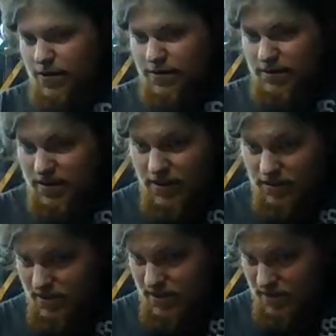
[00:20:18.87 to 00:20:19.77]
It's
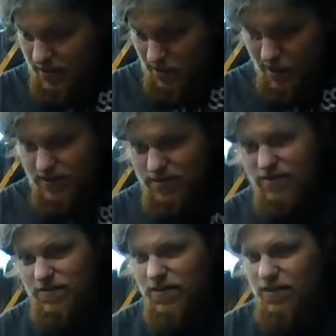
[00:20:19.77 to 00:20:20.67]
still a mint, so
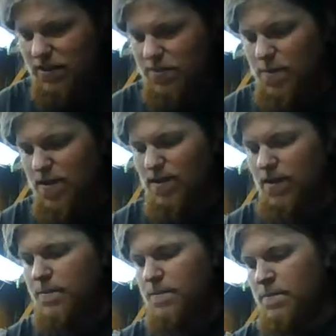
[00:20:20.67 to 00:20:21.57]
it's still going to taste
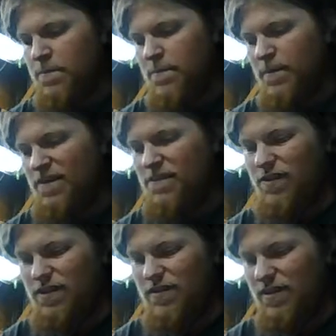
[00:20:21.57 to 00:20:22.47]
minty. But
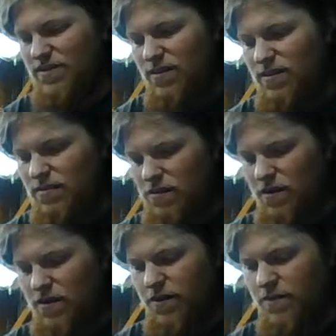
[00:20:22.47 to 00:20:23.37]
it tastes a little
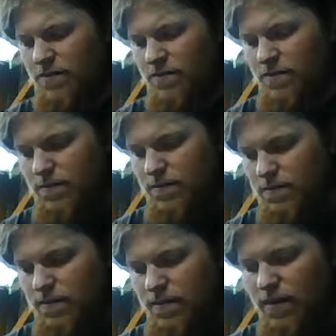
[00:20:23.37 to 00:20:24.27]
stronger.
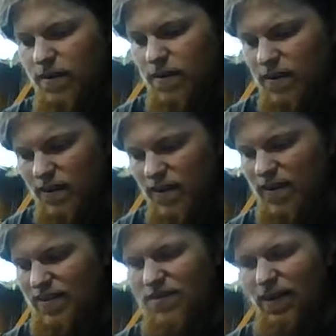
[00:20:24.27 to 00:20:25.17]

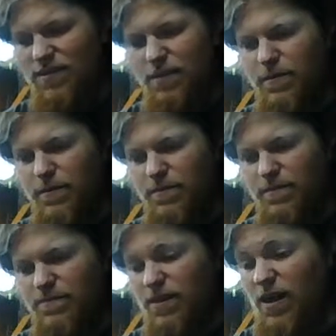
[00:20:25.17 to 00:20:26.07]
And it starts up a
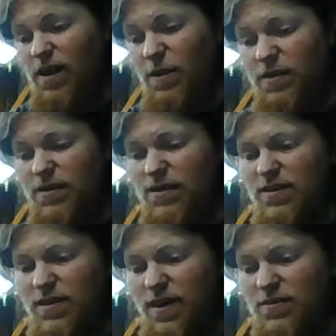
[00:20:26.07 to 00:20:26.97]
lot quicker
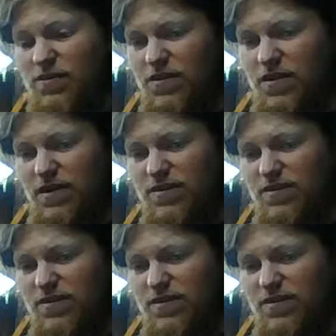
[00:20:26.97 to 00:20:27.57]
than Extra did.